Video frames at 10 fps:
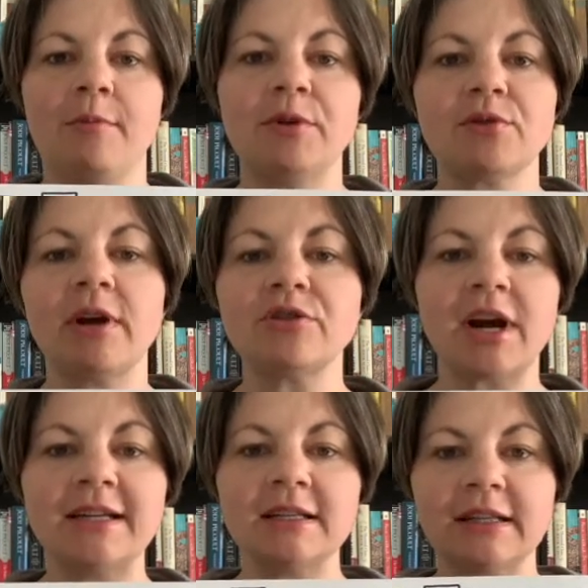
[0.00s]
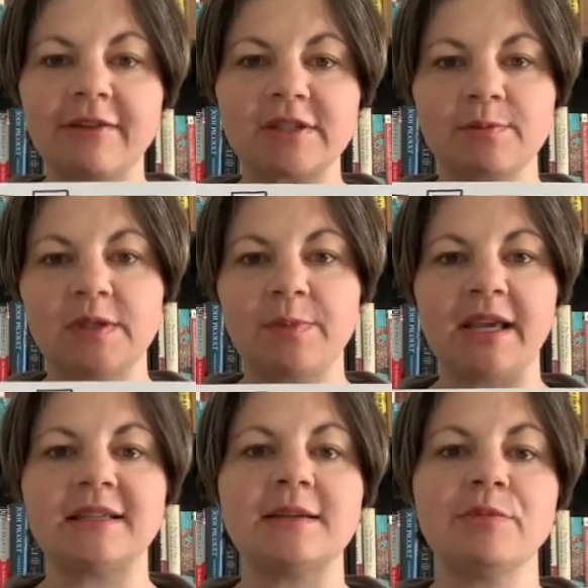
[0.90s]
So I tried to leave some
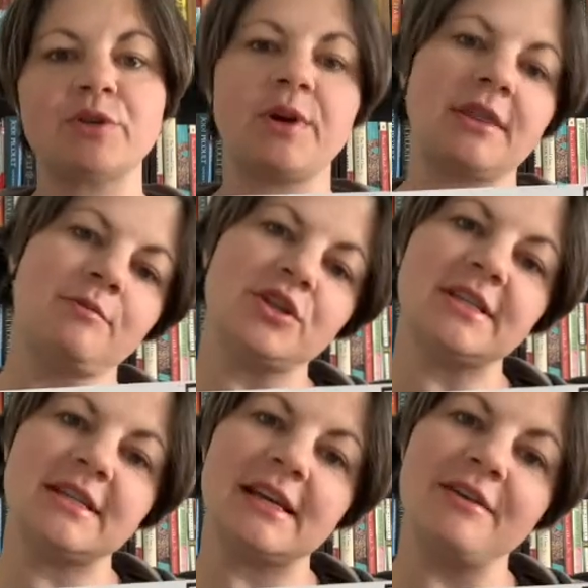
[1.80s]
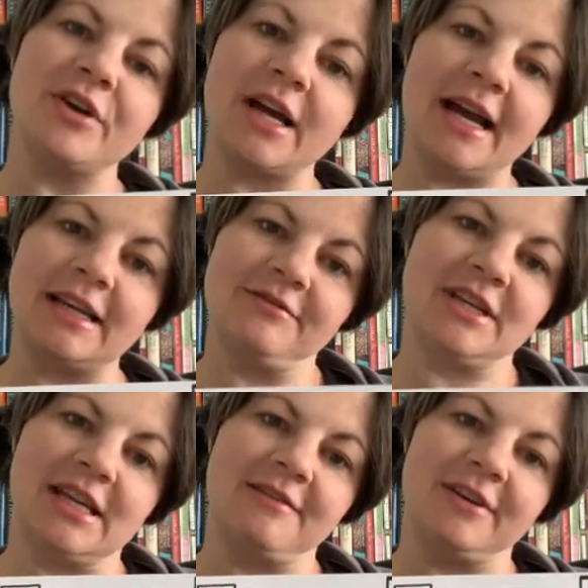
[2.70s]
space in between them just to give it kind of
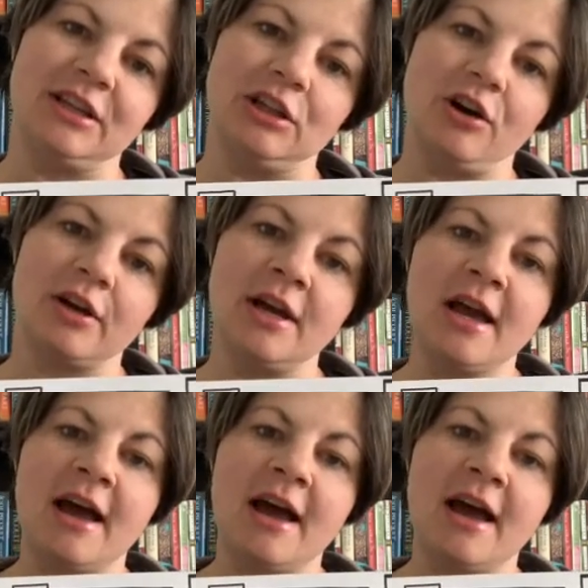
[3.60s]
an even look.